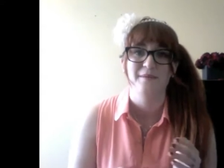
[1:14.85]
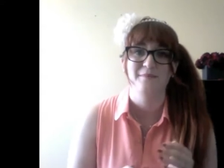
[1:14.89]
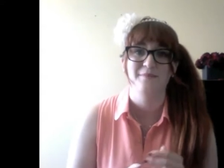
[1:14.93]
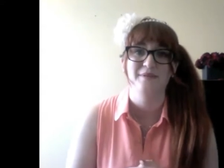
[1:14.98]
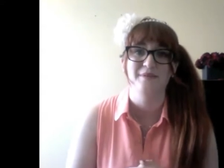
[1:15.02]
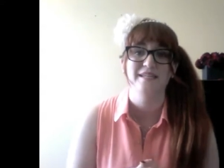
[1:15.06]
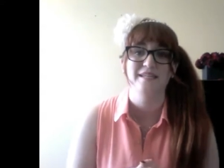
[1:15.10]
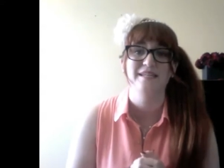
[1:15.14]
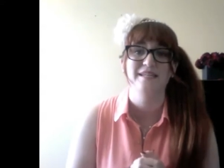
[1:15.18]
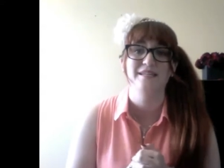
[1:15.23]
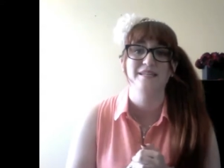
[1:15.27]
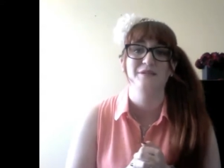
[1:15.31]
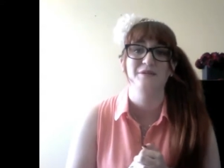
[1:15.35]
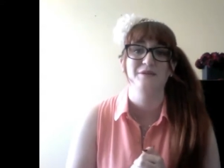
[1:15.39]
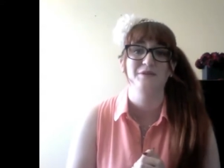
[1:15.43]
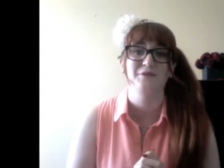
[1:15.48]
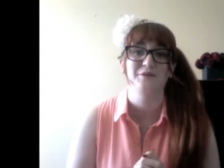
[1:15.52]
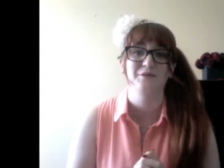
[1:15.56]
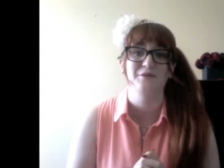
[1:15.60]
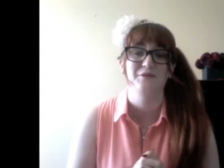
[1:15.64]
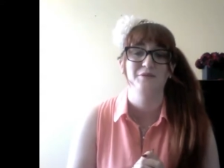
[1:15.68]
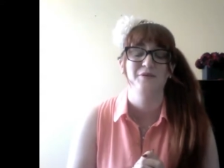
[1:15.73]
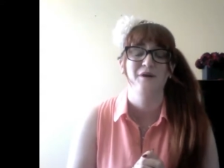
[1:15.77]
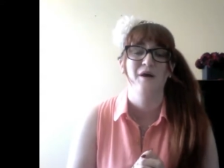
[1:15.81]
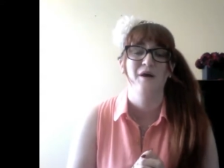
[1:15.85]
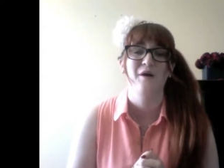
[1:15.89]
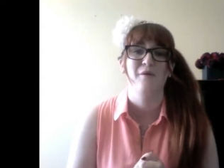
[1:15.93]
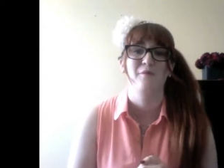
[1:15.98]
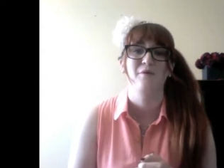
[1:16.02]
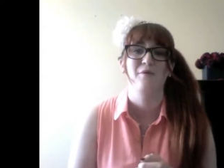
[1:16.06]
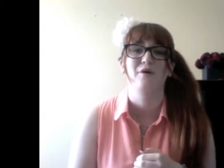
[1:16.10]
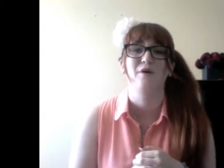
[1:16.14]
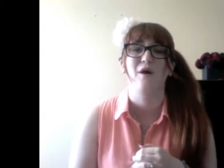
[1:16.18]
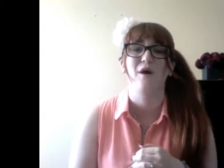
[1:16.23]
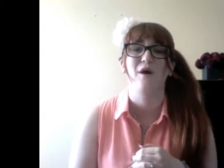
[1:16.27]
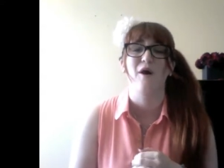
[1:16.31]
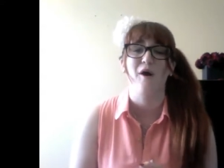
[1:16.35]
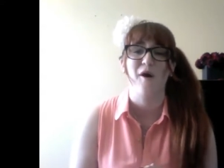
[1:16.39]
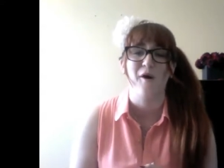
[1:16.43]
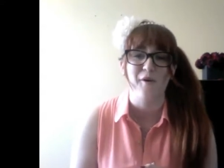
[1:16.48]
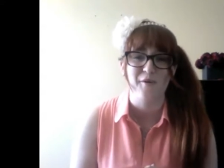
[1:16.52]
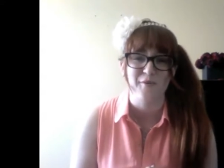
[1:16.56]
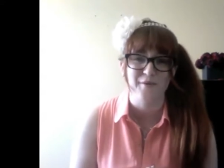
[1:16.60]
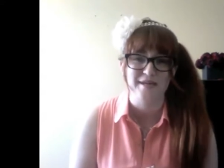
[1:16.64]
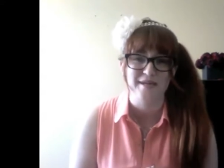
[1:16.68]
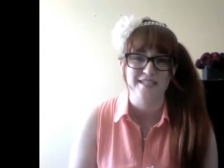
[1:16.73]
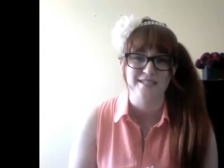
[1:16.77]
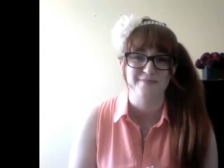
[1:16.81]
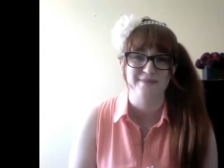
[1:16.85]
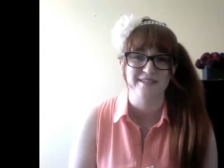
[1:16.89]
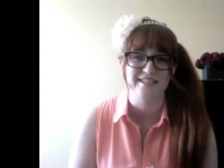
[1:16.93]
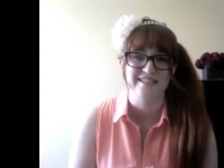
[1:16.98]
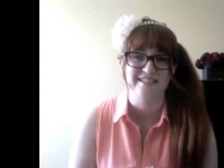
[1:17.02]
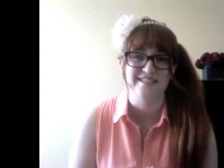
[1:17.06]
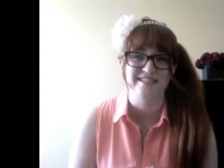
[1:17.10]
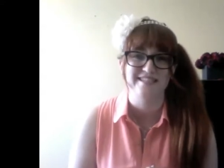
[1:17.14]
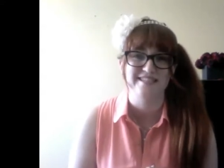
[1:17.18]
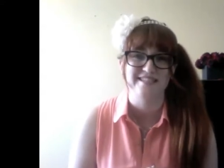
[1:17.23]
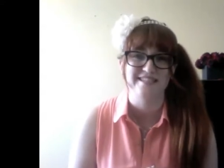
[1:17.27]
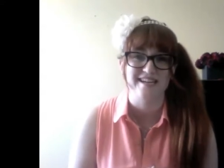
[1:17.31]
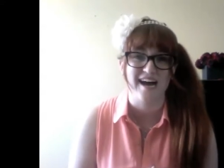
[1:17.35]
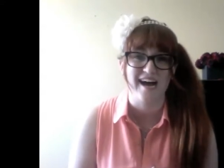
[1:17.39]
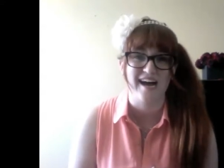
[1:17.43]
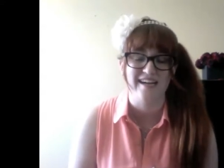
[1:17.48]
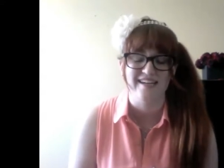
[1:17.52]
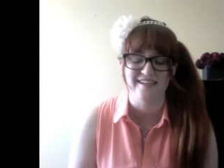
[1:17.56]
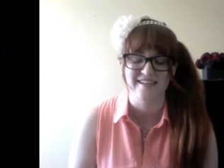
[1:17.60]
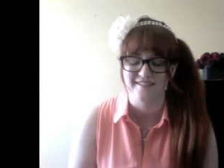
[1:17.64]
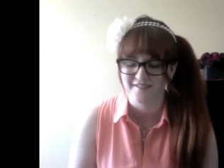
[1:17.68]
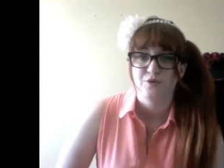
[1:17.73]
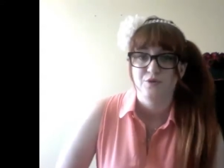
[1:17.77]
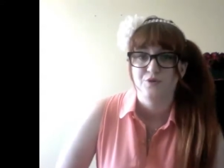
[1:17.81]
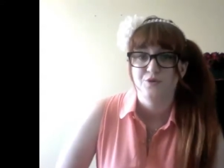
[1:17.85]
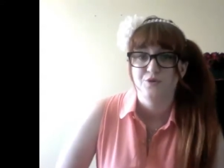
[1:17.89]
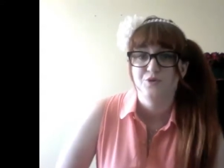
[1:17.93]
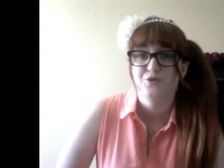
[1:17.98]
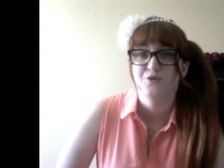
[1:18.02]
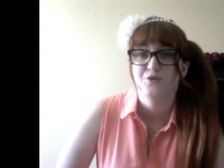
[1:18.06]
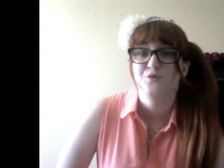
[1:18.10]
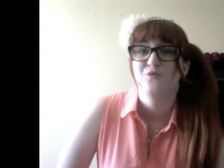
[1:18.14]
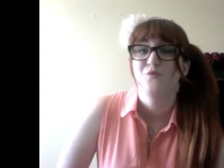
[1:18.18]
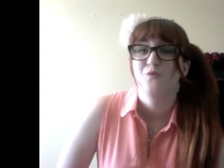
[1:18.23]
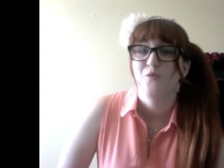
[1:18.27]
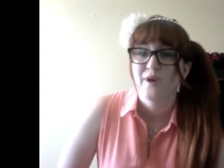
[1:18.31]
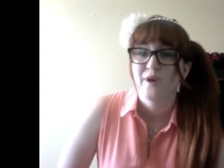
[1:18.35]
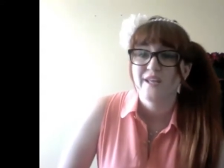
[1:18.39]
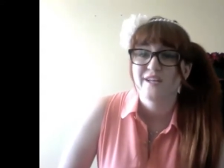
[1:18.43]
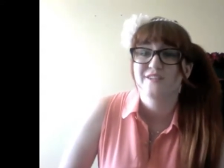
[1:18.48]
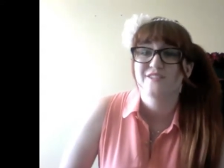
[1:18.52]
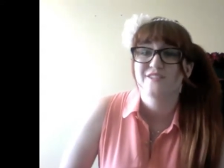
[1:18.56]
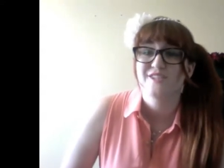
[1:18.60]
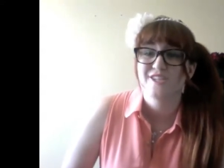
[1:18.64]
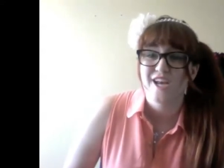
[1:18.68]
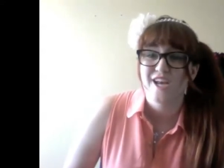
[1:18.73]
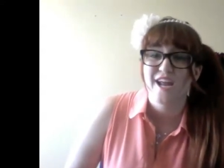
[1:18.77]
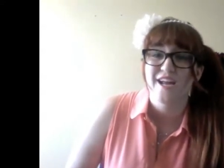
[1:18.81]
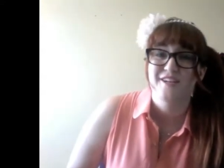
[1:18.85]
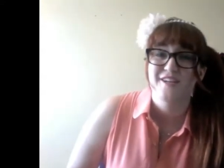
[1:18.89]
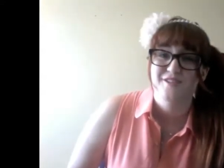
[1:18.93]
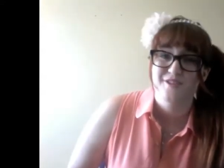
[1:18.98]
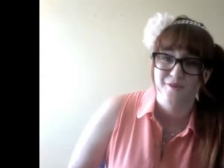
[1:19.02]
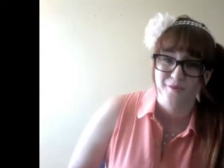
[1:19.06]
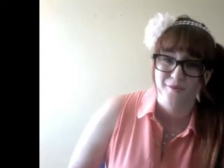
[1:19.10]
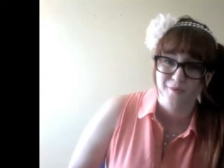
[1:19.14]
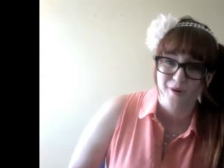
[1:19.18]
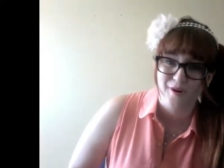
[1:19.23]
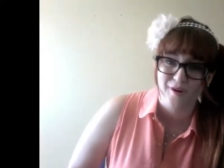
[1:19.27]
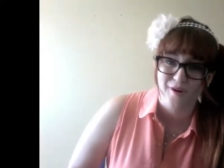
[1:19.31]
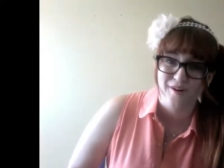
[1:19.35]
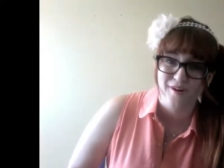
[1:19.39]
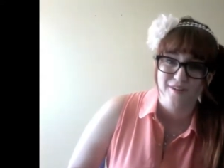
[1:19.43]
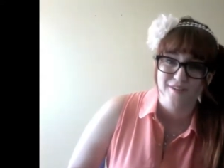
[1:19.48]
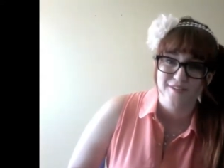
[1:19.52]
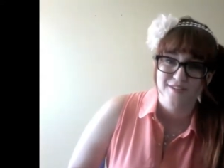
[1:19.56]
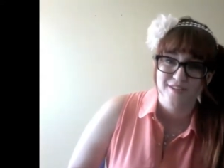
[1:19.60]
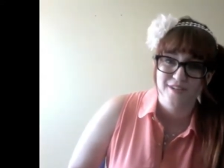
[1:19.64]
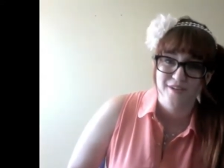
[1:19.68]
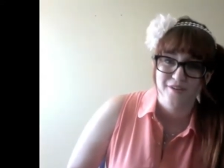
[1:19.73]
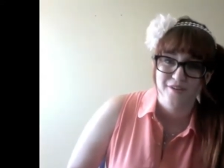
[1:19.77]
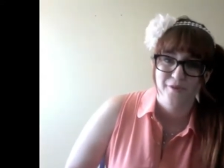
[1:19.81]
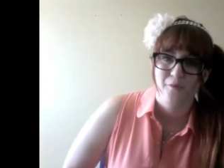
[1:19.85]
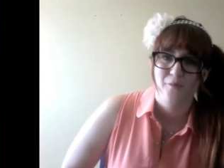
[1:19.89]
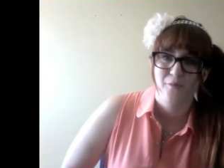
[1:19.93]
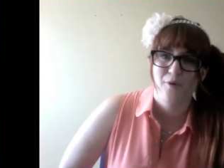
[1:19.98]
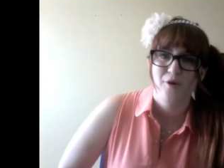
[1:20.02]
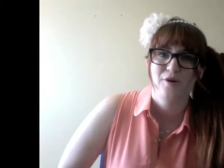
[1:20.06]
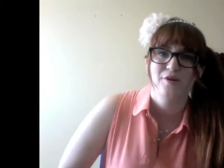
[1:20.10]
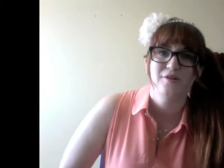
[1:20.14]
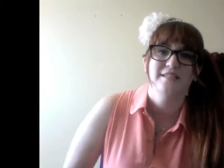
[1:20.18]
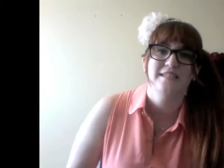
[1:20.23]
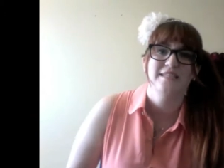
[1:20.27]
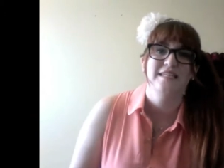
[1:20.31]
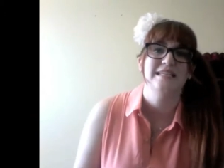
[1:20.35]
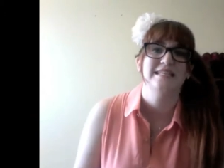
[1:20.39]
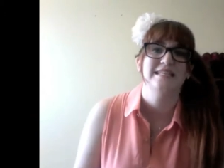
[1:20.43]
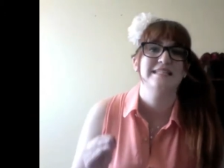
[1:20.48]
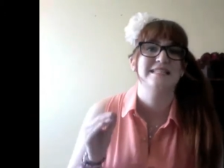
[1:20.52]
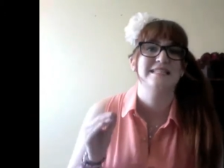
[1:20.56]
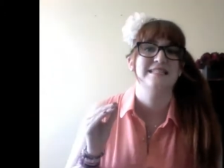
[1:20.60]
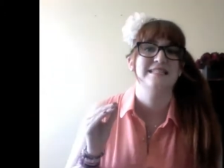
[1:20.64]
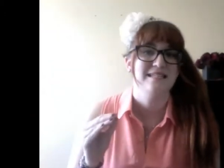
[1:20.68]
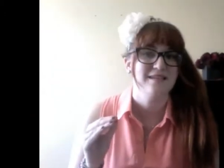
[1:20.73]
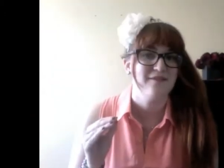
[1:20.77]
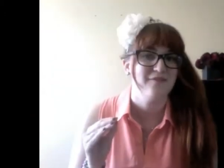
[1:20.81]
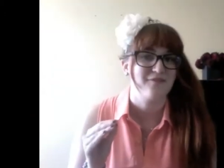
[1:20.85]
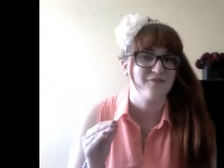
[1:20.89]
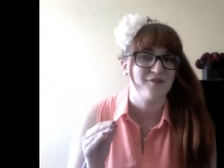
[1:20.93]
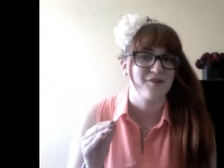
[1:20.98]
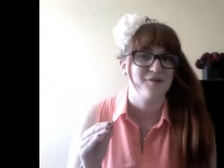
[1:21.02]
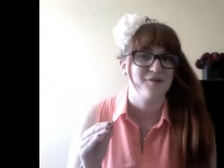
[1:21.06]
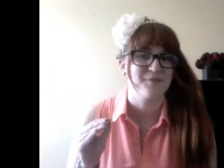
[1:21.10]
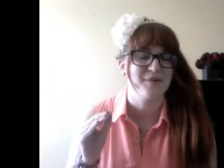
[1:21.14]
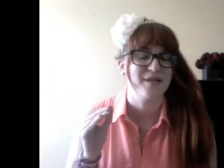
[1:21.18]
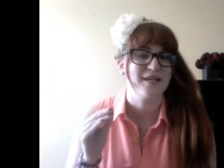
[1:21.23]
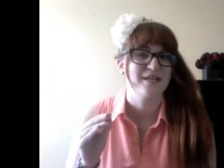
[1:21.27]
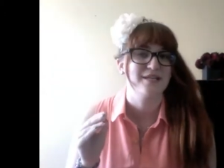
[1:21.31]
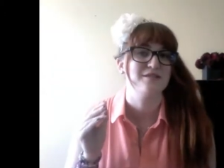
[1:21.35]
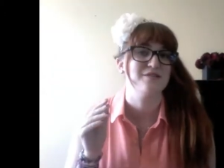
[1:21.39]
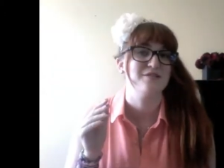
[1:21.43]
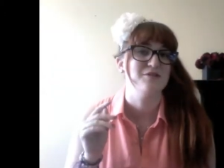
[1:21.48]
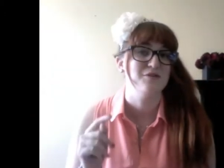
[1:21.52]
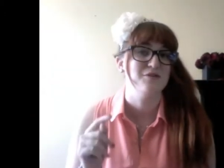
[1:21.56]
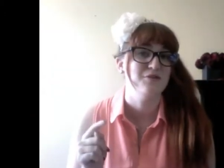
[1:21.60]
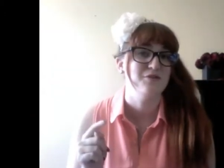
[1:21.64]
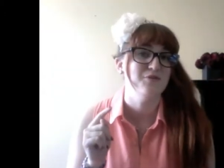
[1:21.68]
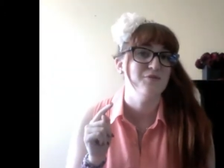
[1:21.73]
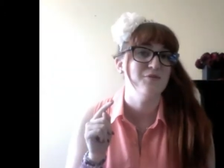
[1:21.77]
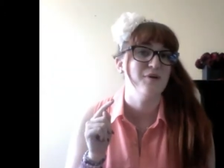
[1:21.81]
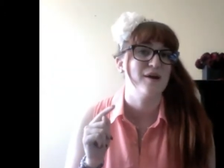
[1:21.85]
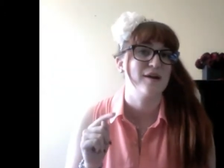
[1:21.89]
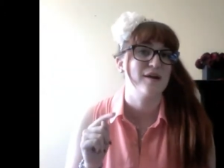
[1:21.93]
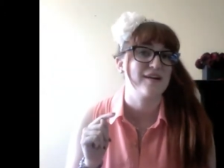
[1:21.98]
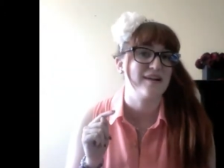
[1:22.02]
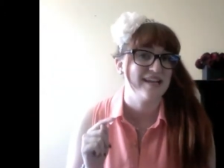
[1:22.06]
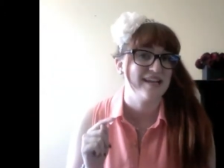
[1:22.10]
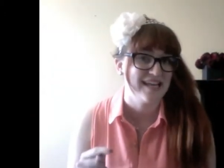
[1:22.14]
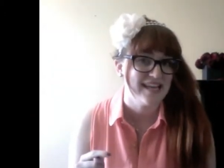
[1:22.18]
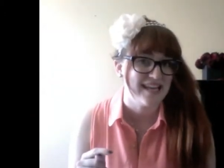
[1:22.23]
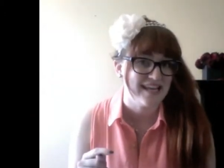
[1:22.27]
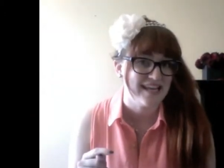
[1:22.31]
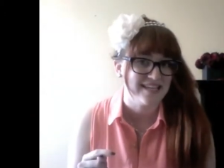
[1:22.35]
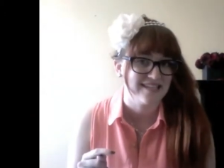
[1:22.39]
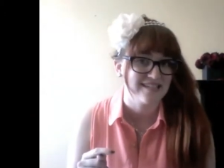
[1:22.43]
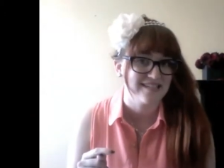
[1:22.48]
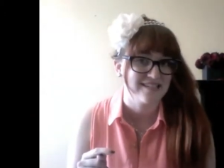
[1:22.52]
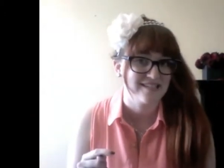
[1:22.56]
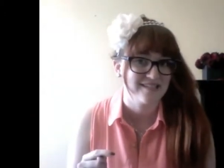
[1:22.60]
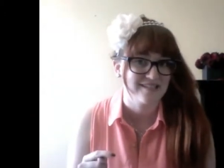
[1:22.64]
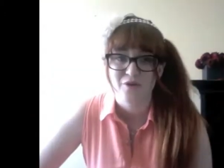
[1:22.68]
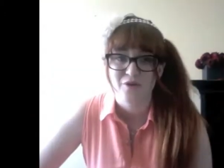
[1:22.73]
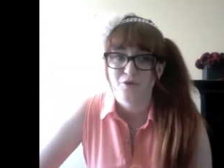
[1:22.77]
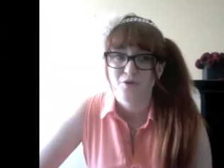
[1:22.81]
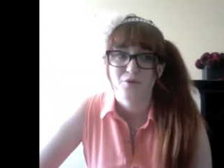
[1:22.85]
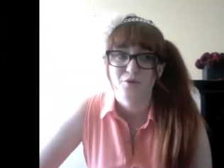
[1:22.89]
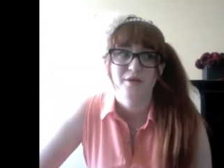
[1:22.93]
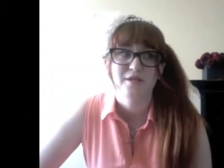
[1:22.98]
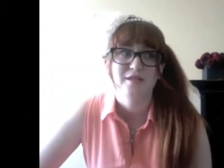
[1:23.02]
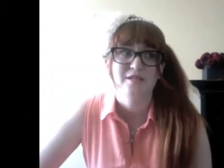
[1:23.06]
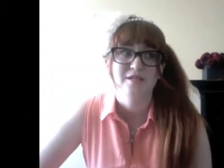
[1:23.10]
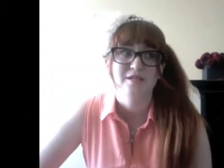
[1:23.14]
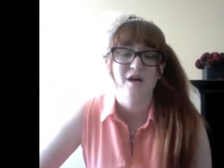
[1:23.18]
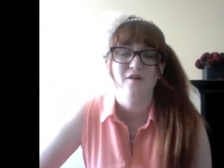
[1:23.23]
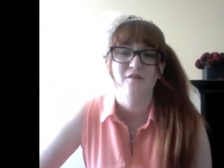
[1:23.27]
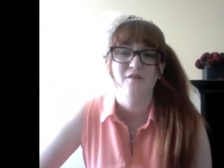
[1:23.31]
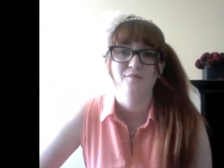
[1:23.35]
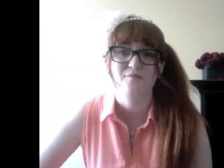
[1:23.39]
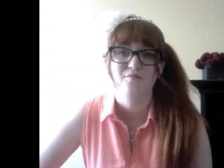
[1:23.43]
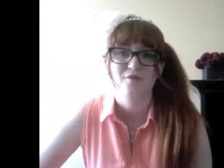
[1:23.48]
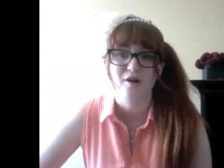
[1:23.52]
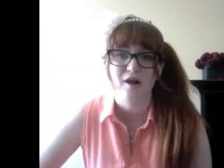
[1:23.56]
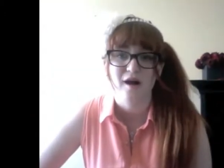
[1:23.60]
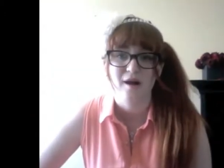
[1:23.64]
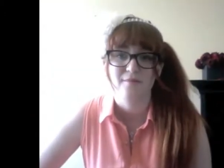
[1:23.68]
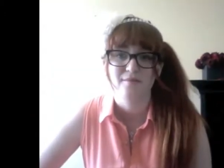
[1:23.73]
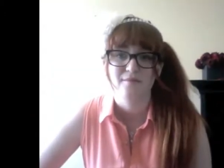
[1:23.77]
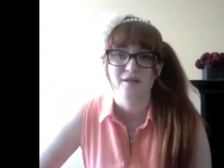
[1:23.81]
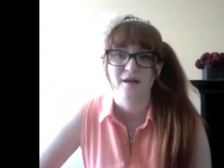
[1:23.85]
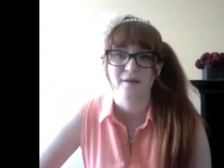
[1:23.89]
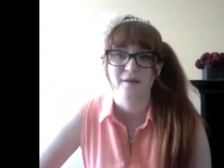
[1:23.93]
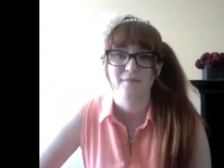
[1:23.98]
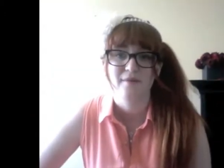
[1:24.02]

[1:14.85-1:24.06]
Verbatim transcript: Being you will always be in style. You will change the world. The world is different because you are in it. You can solve a problem